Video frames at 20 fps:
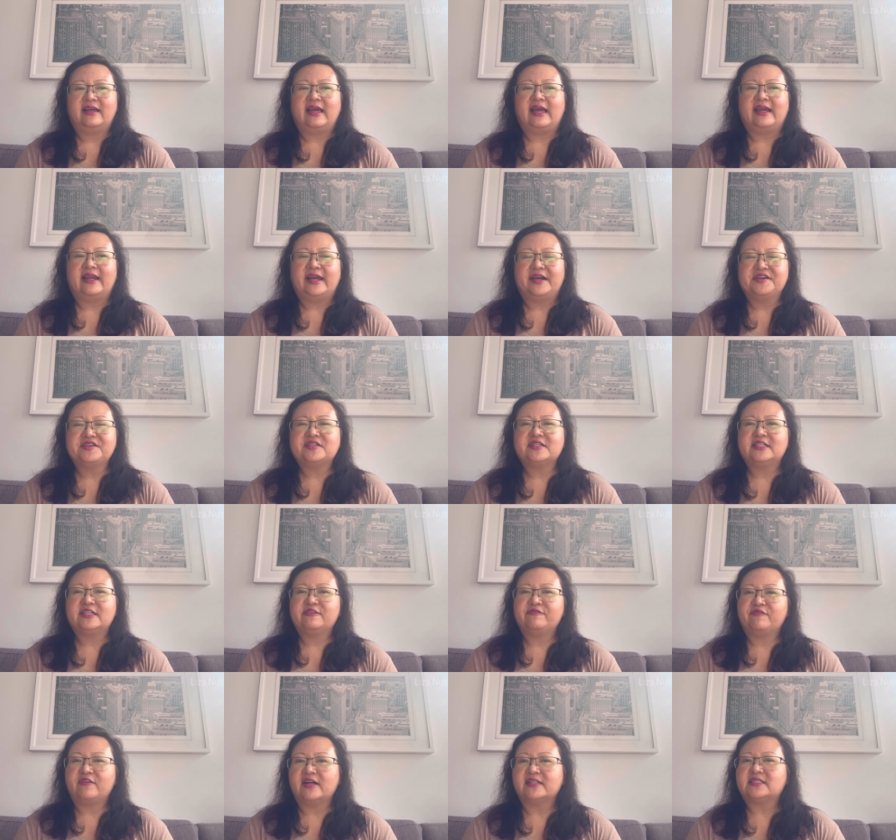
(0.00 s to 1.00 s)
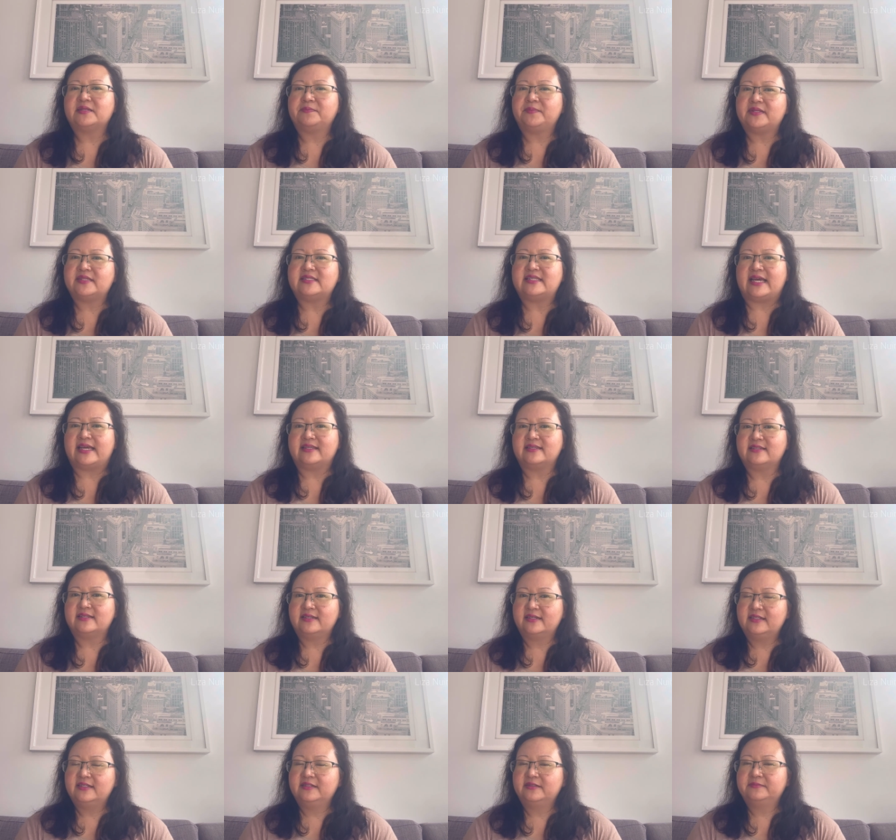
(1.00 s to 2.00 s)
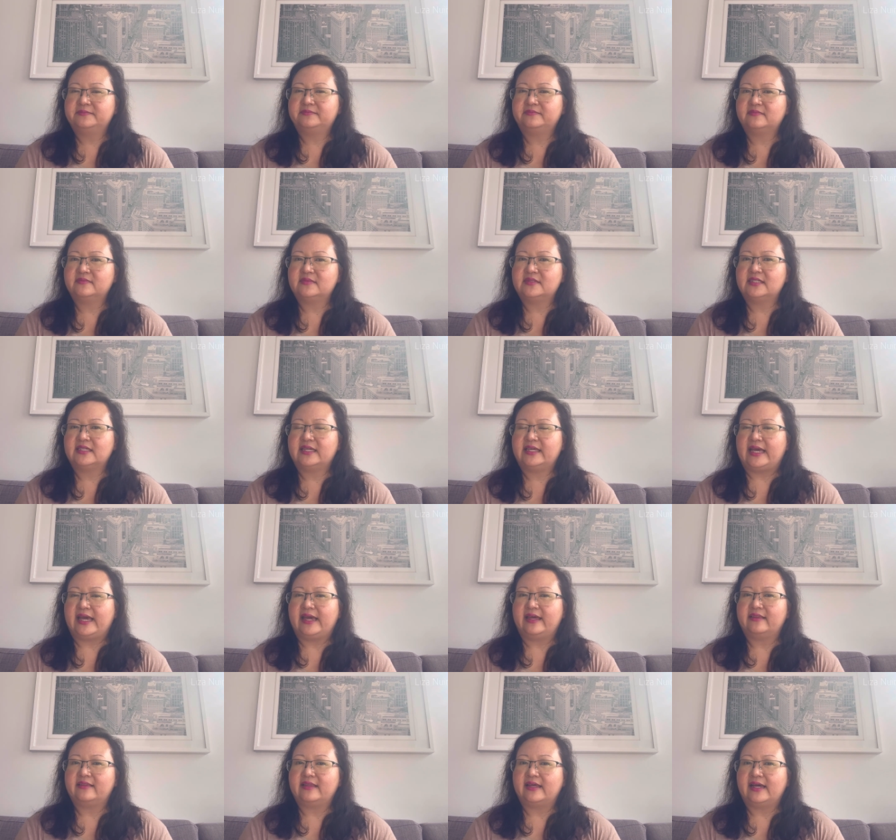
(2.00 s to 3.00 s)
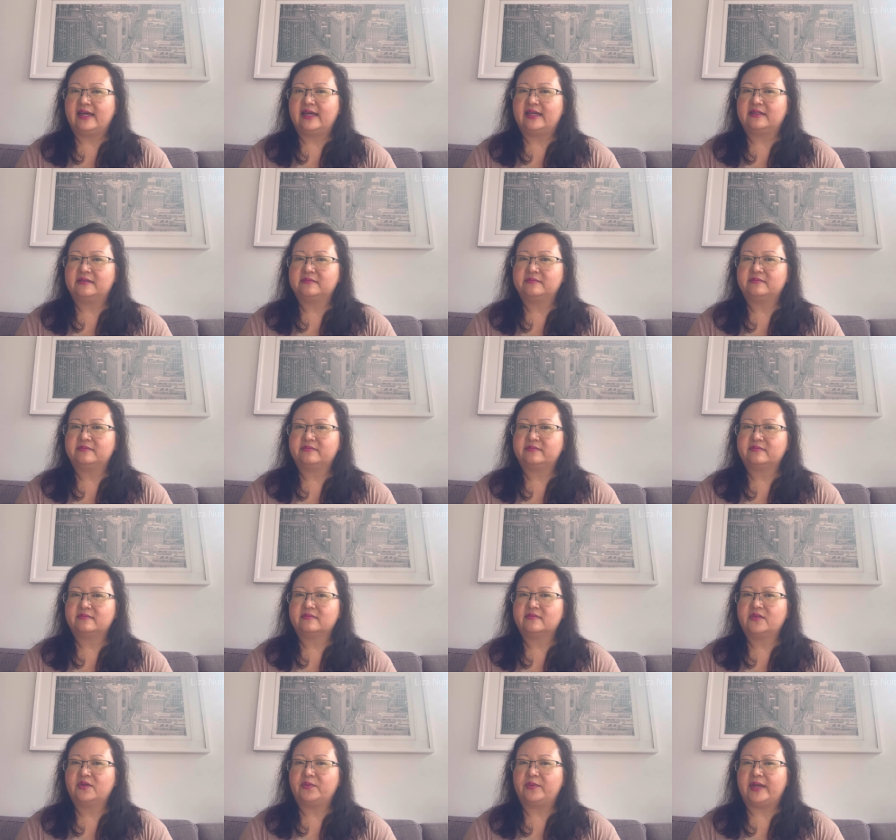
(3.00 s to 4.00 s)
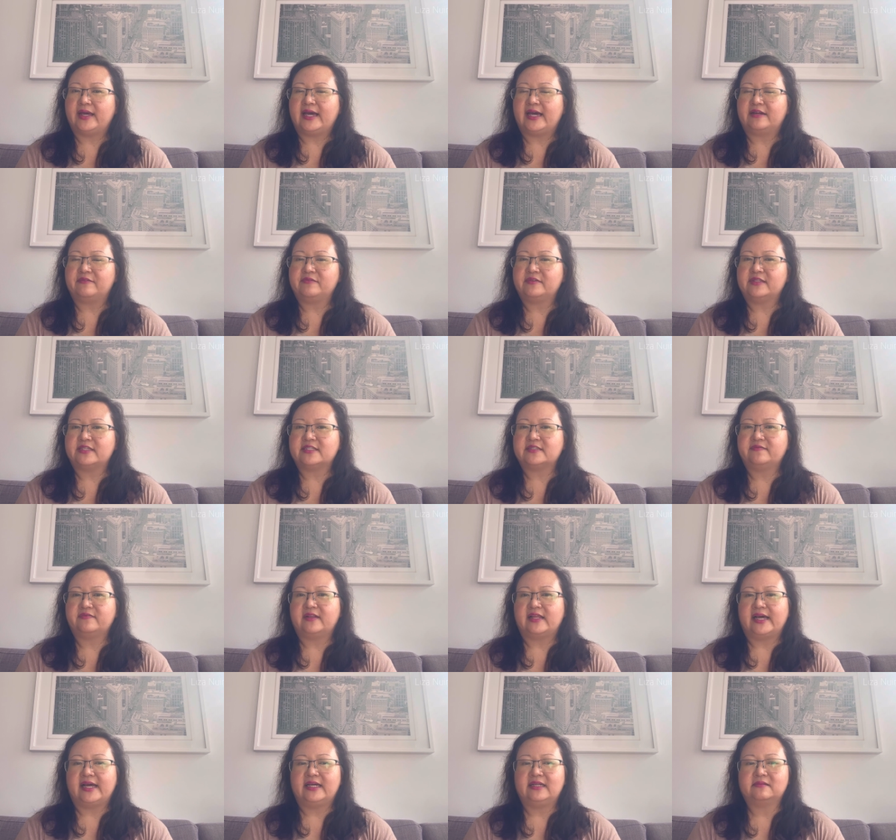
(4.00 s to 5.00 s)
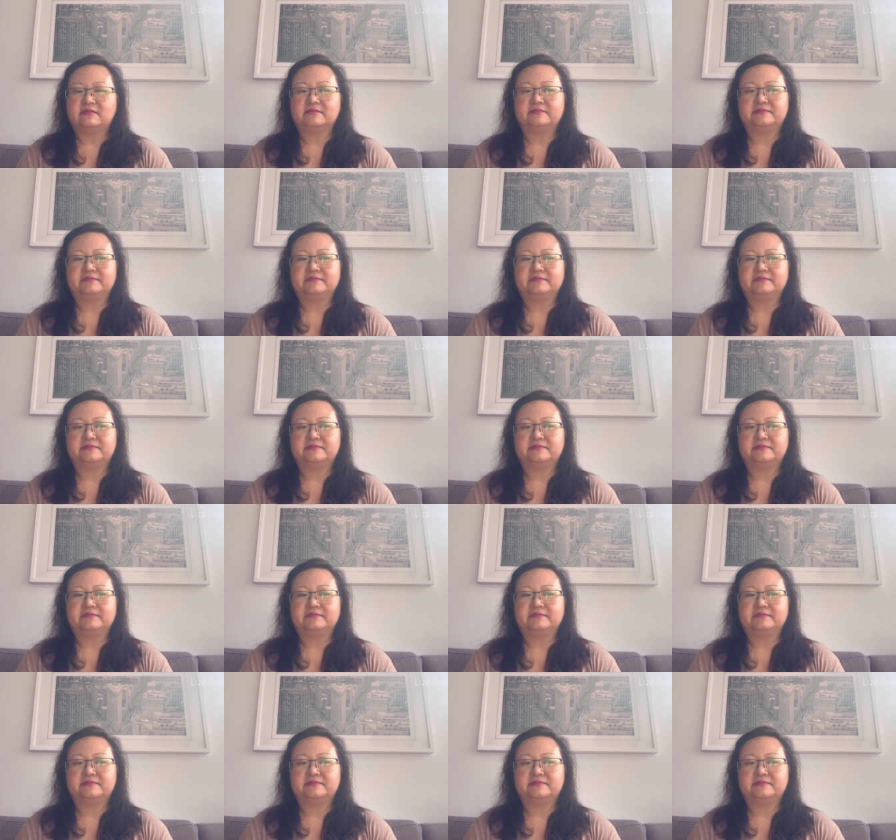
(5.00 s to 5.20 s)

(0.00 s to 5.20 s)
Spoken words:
it actually felt a bit dated, the gate that we had for this flight.